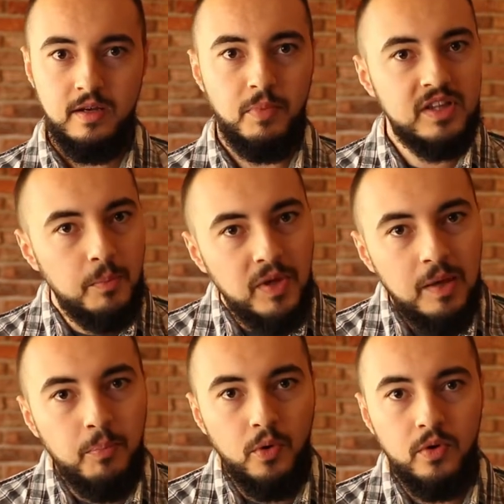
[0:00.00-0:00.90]
but the
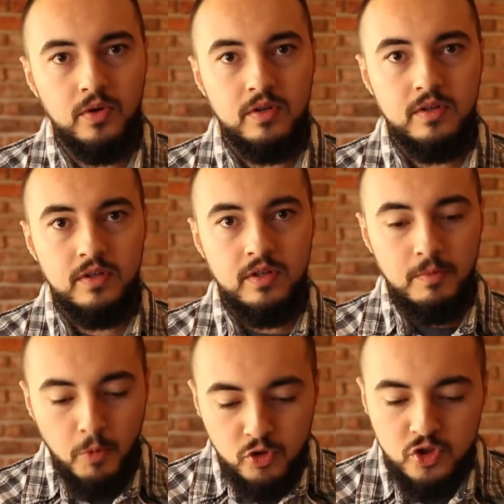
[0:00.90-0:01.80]
people
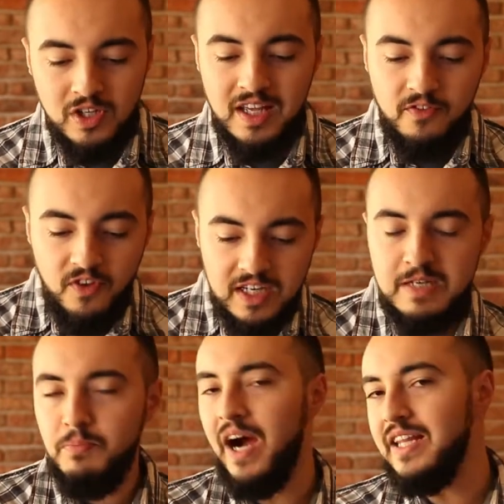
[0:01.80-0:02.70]
emotionally
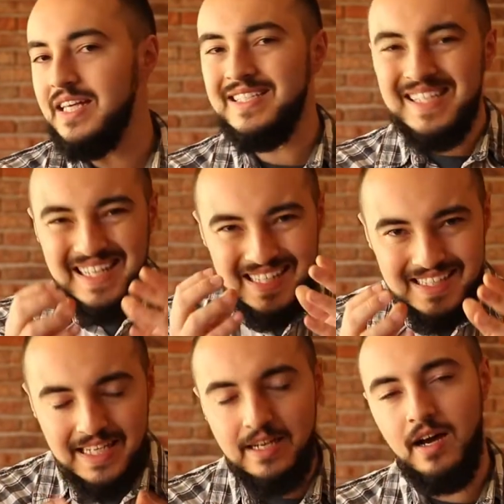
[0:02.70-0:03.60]
affected by this
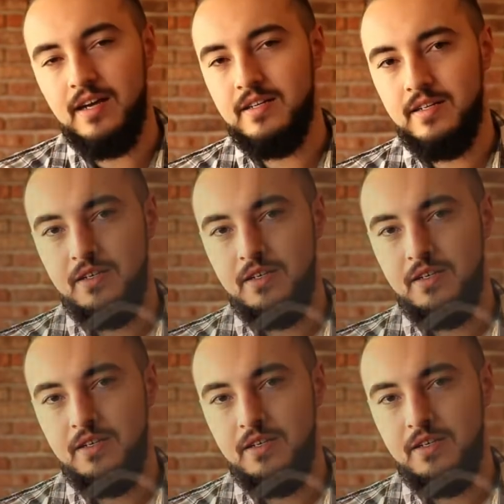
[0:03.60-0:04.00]
did not.